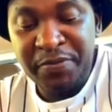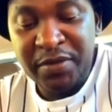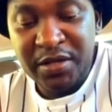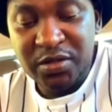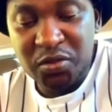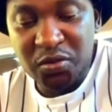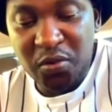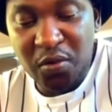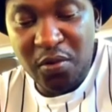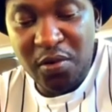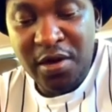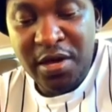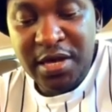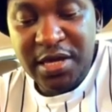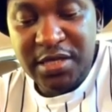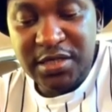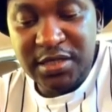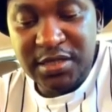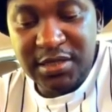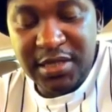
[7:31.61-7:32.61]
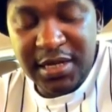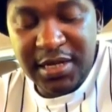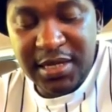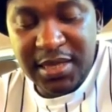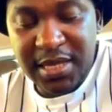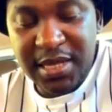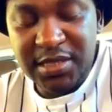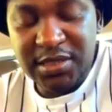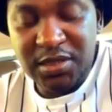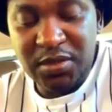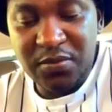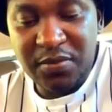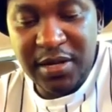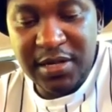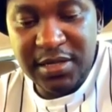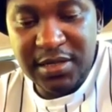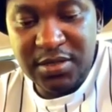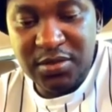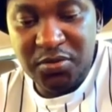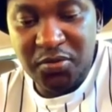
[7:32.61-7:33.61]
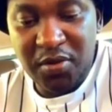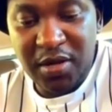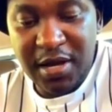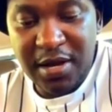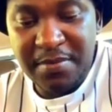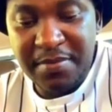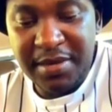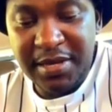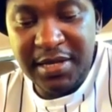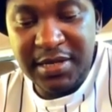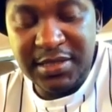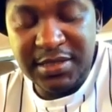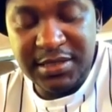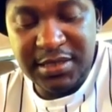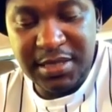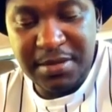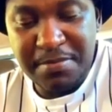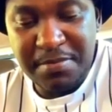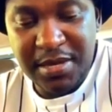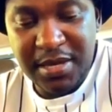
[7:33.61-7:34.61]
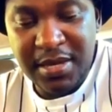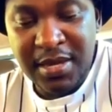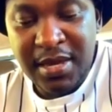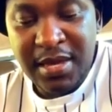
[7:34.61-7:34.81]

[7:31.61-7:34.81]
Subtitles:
so she said that she wanted to come and see me.